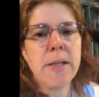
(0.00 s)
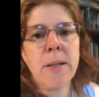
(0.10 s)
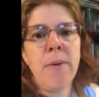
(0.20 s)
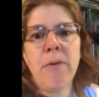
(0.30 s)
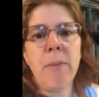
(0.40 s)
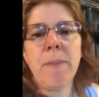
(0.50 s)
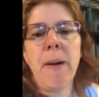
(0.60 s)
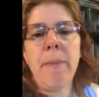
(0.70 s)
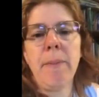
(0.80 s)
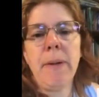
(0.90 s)
Some of them are
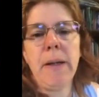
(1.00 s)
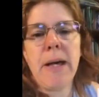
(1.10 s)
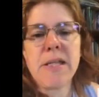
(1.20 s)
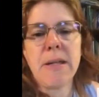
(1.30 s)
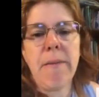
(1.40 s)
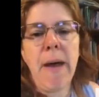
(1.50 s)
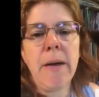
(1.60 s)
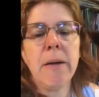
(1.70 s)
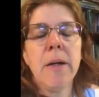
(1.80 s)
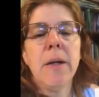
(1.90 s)
probably less than
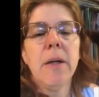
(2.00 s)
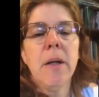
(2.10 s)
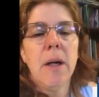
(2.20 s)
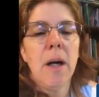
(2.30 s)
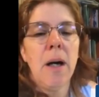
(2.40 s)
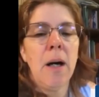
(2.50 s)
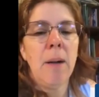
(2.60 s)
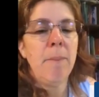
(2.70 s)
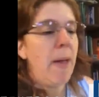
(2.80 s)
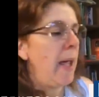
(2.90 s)

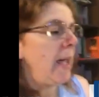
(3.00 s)
that.